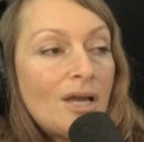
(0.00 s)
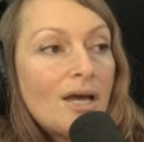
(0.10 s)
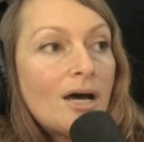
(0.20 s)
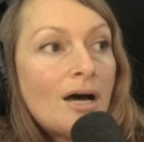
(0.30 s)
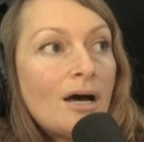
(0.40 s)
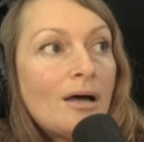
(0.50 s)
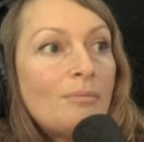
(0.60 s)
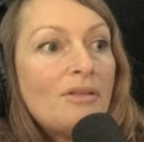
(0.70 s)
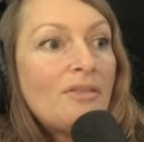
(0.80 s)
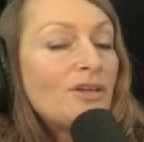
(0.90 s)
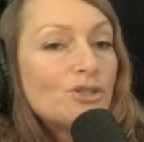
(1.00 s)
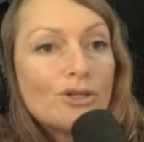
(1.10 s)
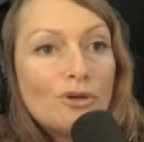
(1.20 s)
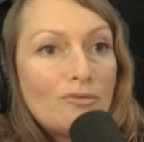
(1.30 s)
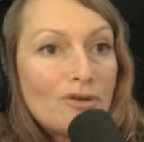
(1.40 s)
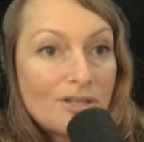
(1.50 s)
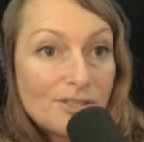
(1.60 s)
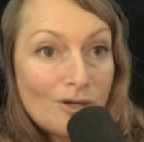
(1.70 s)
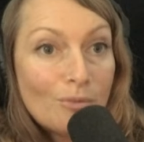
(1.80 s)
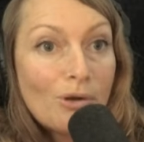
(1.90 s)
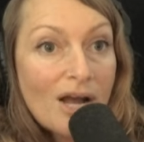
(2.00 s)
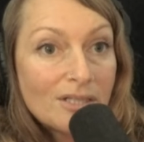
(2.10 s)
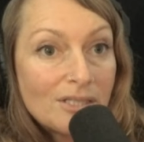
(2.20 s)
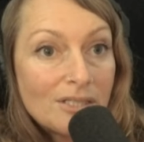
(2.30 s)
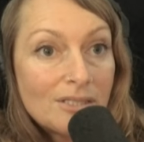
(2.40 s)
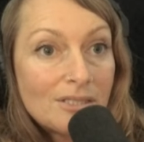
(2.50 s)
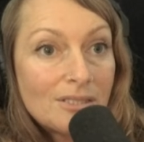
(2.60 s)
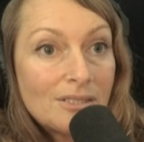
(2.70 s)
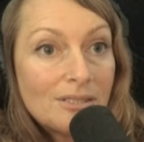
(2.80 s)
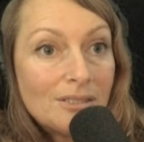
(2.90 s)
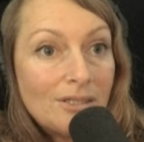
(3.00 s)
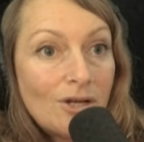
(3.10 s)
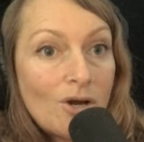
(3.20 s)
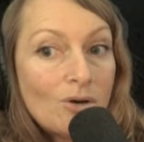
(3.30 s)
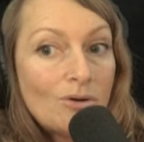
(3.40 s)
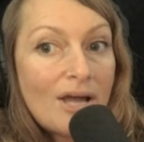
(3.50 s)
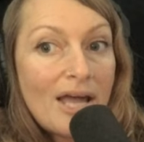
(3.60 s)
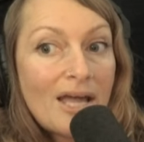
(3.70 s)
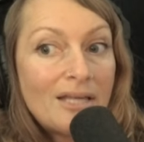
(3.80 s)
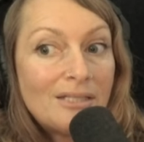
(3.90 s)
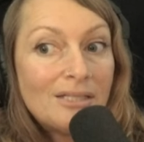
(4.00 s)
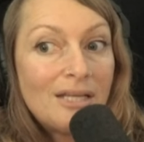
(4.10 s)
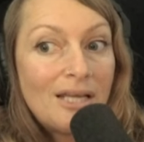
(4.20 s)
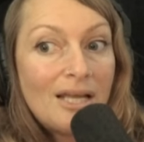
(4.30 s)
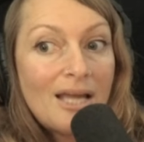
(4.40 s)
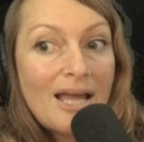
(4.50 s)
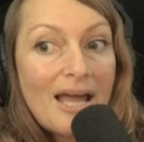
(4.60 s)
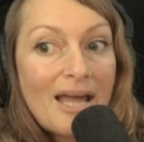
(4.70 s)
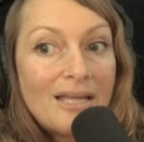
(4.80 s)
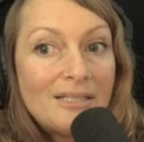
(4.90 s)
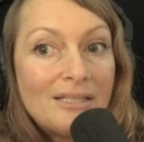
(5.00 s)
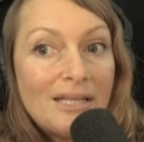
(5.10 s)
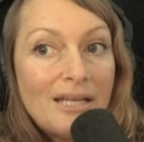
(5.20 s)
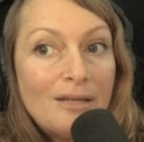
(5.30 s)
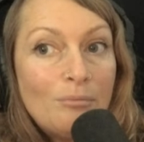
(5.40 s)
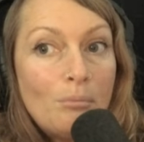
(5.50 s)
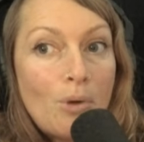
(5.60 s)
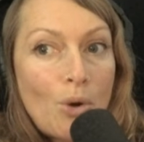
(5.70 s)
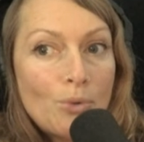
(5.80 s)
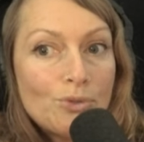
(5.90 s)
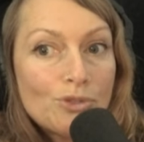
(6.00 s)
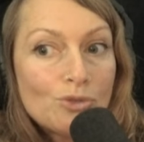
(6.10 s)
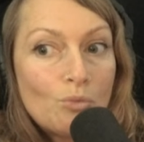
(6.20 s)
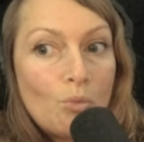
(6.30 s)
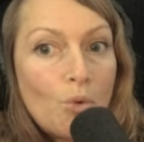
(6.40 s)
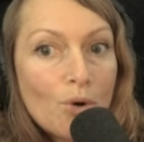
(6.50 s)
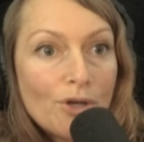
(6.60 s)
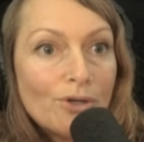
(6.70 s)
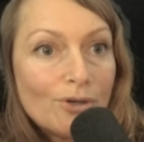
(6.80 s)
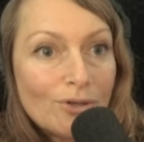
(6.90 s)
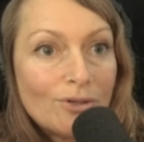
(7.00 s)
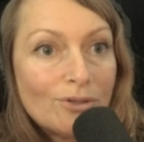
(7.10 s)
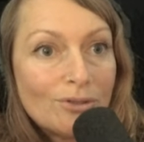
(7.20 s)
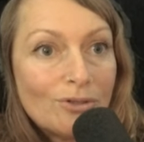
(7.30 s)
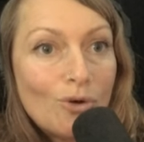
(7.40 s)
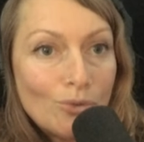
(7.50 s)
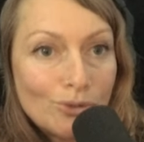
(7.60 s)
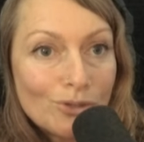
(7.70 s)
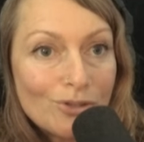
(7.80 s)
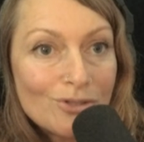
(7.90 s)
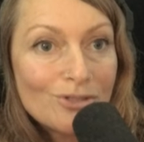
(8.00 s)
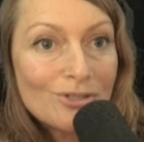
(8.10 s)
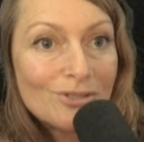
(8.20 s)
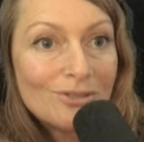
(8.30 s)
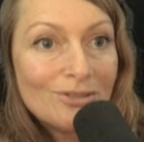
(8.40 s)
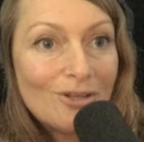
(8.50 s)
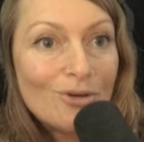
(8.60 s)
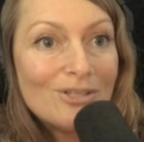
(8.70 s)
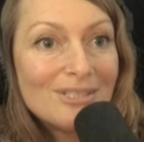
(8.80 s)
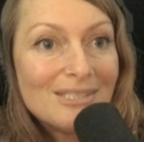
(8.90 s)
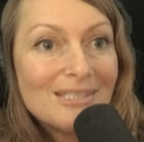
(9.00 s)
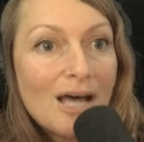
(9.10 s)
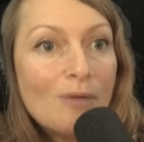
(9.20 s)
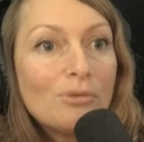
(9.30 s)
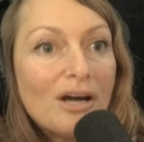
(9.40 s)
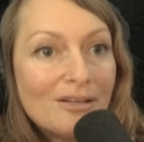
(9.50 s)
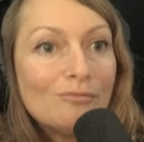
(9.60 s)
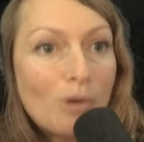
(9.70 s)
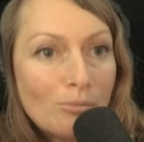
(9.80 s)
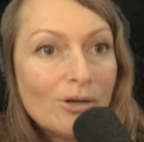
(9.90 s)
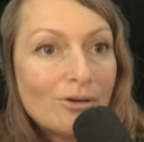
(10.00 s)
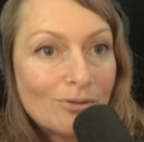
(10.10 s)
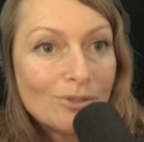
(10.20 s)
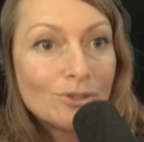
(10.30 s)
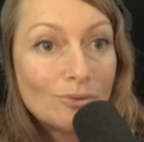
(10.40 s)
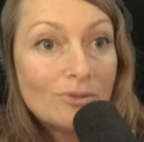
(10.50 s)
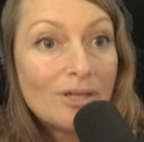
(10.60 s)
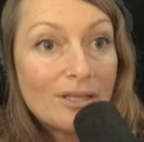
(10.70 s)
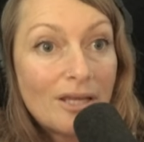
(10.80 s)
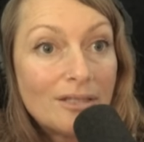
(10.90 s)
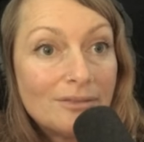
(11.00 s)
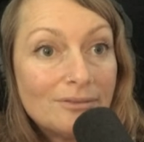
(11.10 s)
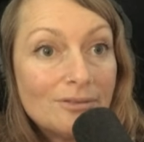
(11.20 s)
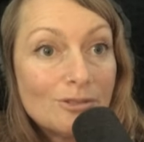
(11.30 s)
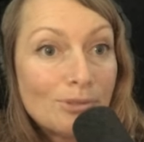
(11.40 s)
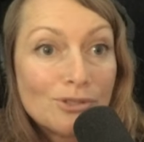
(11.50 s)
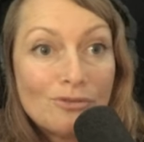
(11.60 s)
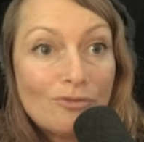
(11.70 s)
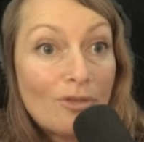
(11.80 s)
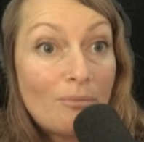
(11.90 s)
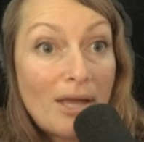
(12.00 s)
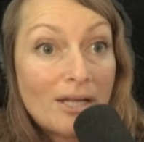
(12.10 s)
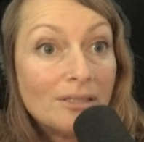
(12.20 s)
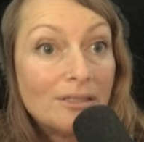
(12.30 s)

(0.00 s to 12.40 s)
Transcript: um, and then they took it over as their practice you know and and in most warrior cultures there is some kind of barbaric ritual like that especially yeah. for the men, you